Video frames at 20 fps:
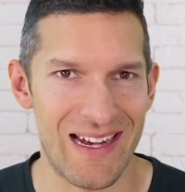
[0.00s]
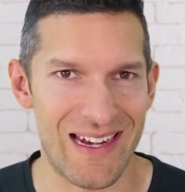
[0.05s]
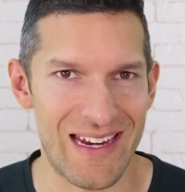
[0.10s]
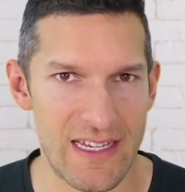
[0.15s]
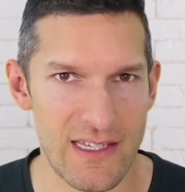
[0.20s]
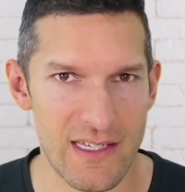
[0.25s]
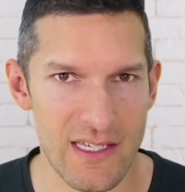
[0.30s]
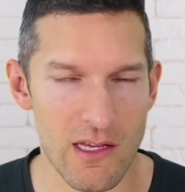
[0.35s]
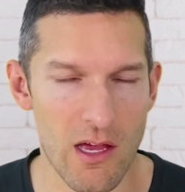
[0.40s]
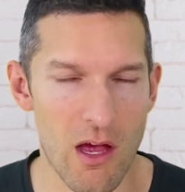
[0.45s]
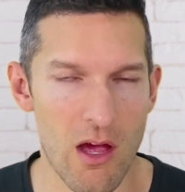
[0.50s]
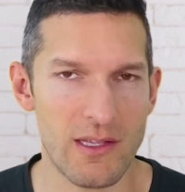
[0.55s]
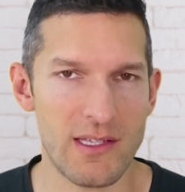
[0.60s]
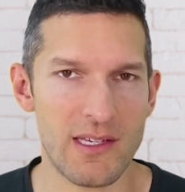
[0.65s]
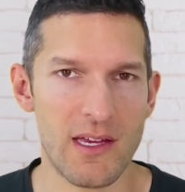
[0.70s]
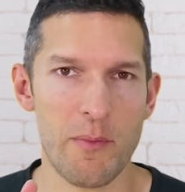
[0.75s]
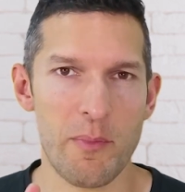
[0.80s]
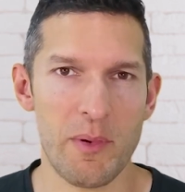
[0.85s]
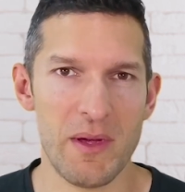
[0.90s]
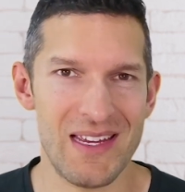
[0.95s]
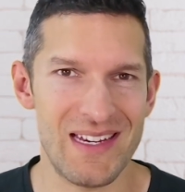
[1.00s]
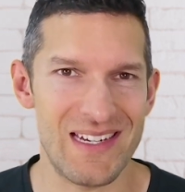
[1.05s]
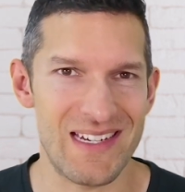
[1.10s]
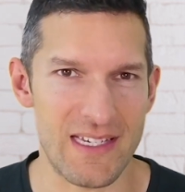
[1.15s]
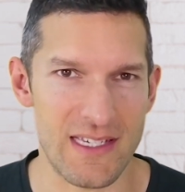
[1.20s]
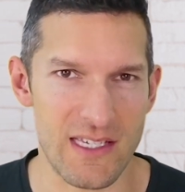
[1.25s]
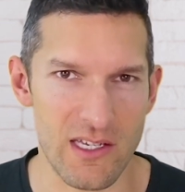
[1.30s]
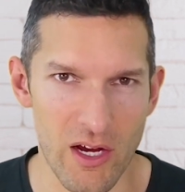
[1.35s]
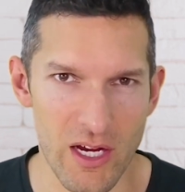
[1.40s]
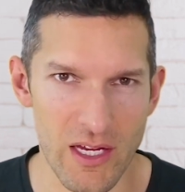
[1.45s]
lean startup,
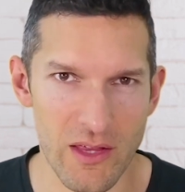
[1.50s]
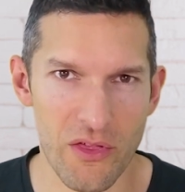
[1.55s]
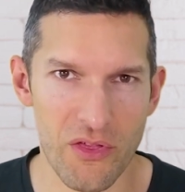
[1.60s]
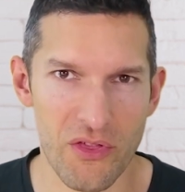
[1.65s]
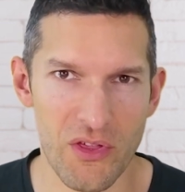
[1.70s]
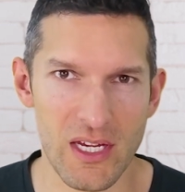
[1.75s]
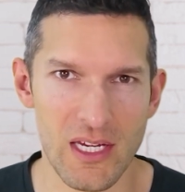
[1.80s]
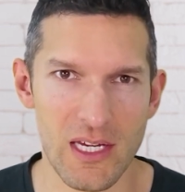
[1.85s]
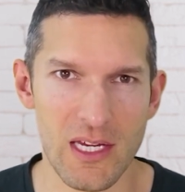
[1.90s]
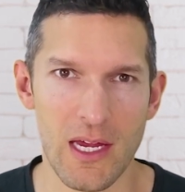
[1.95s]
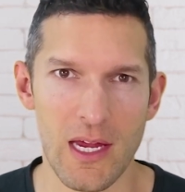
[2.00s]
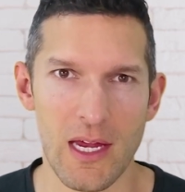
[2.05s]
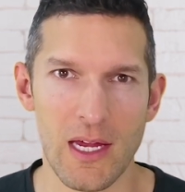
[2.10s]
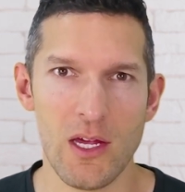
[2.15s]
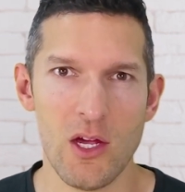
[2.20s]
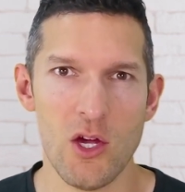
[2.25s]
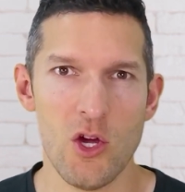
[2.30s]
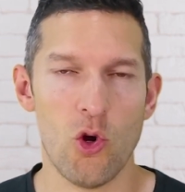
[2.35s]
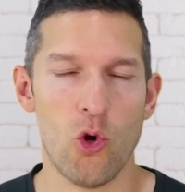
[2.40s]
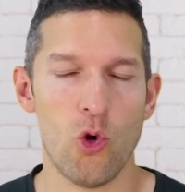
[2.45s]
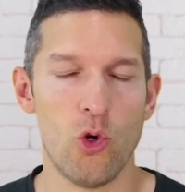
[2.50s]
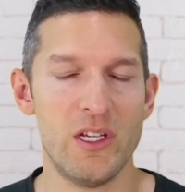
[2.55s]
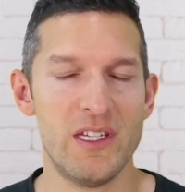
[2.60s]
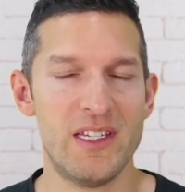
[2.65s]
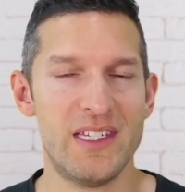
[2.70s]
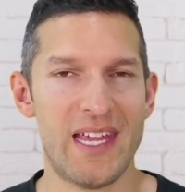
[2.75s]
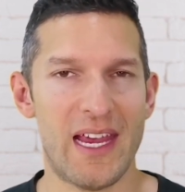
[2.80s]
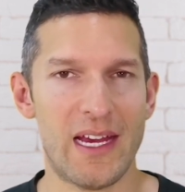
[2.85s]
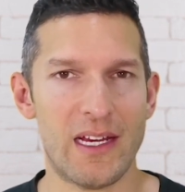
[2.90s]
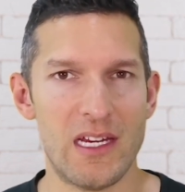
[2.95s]
design thinking, all
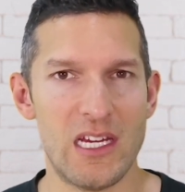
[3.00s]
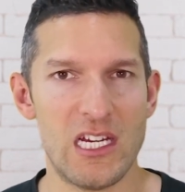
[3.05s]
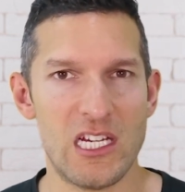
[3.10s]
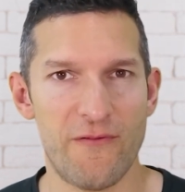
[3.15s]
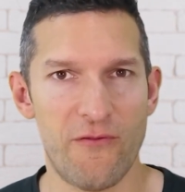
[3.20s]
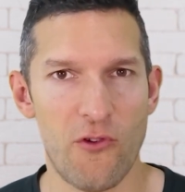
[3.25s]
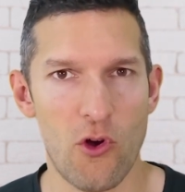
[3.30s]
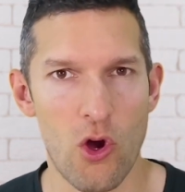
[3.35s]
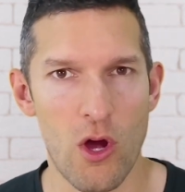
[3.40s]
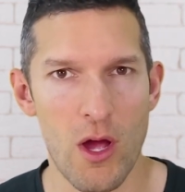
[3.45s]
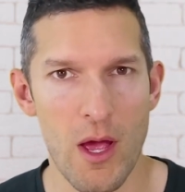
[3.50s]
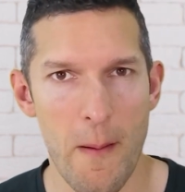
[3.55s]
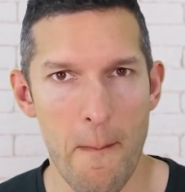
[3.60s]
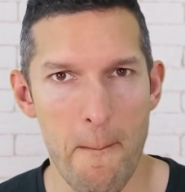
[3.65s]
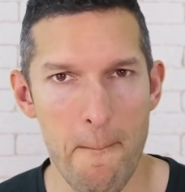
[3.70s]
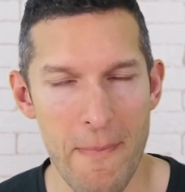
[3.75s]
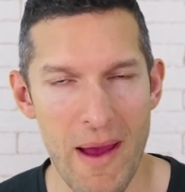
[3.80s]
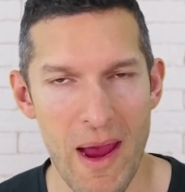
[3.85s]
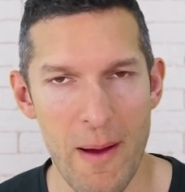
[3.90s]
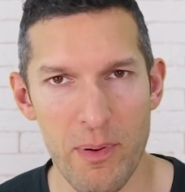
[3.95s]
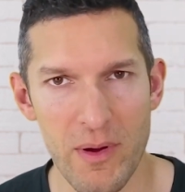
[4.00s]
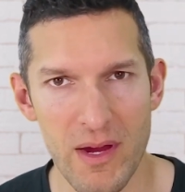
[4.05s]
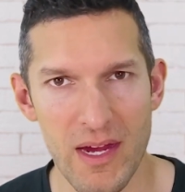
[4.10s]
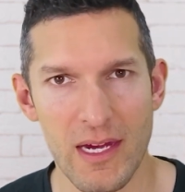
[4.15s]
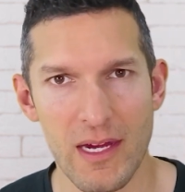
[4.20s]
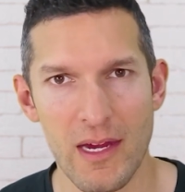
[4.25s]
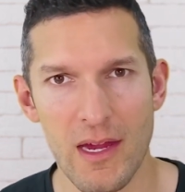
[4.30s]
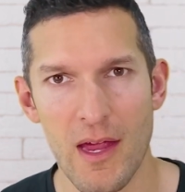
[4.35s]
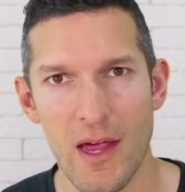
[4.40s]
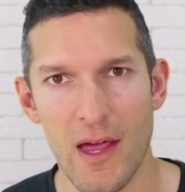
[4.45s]
its techniques for
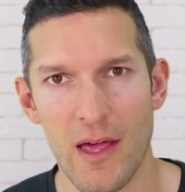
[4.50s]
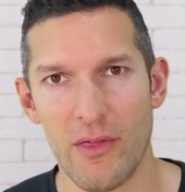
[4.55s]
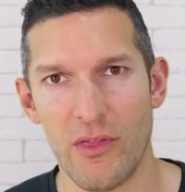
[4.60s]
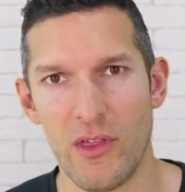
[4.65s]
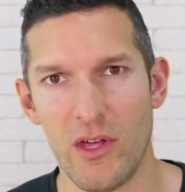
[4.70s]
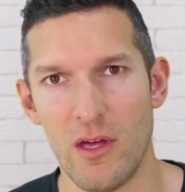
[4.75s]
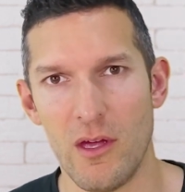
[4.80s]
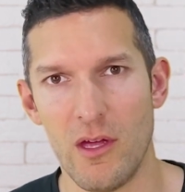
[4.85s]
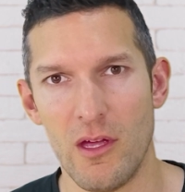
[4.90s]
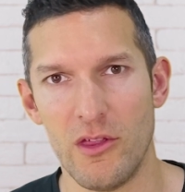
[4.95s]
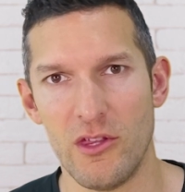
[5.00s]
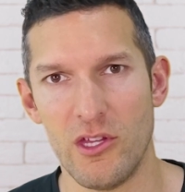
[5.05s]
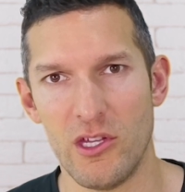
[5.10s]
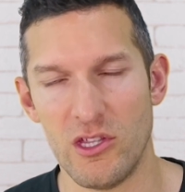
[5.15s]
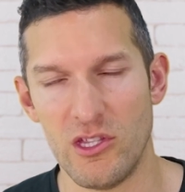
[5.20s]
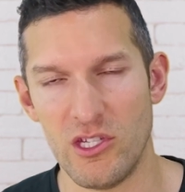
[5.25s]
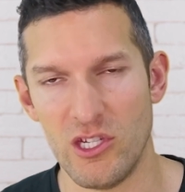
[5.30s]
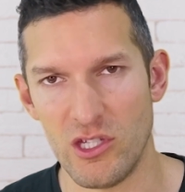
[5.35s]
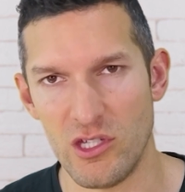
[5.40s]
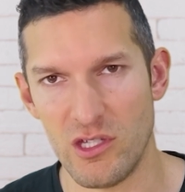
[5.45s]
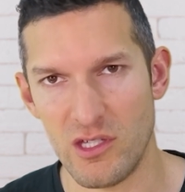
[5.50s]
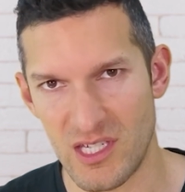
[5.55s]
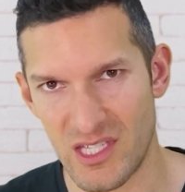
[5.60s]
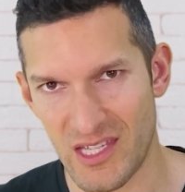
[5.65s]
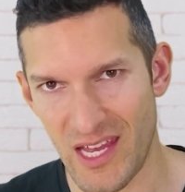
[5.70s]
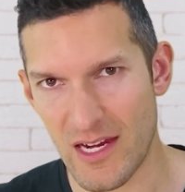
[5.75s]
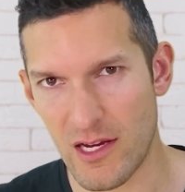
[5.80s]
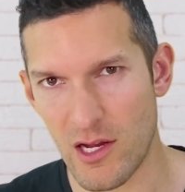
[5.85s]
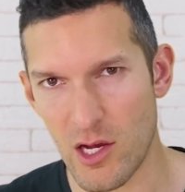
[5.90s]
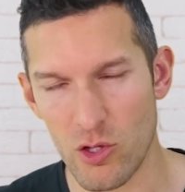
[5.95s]
mapping the
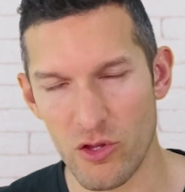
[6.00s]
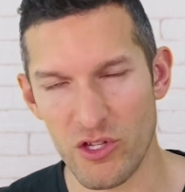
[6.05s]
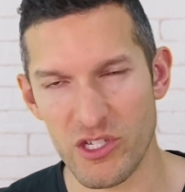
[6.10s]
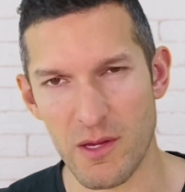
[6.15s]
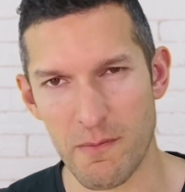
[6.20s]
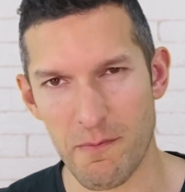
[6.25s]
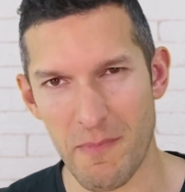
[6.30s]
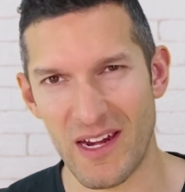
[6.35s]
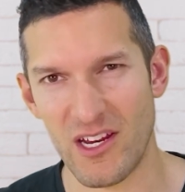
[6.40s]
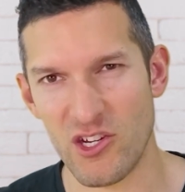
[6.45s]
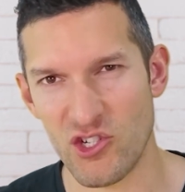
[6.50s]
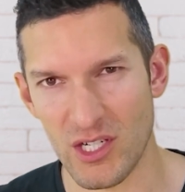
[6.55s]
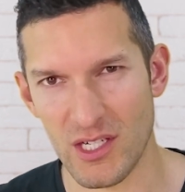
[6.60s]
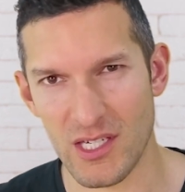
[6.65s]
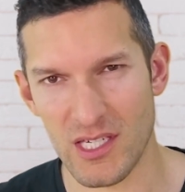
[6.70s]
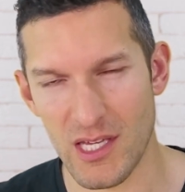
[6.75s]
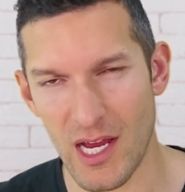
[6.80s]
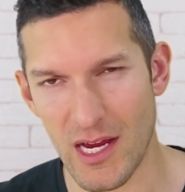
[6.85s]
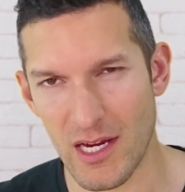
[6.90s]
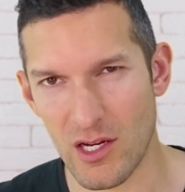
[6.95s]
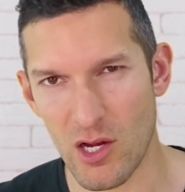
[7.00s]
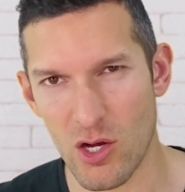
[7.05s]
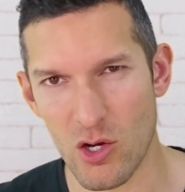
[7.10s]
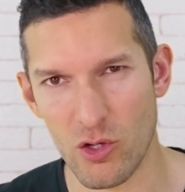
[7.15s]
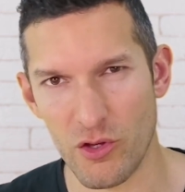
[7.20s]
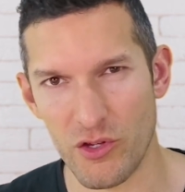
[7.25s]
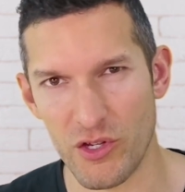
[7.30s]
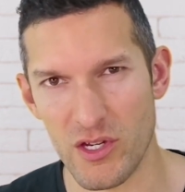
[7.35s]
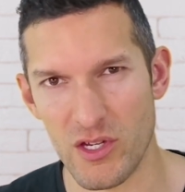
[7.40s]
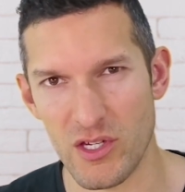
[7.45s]
stakeholders and managing
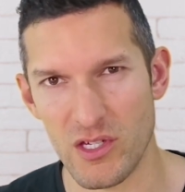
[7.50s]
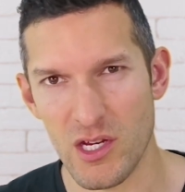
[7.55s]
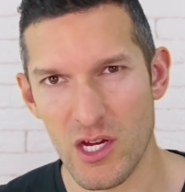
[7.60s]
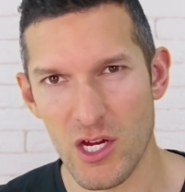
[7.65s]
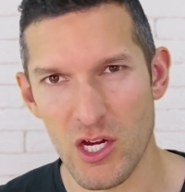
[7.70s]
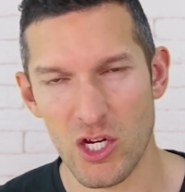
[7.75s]
stakeholders.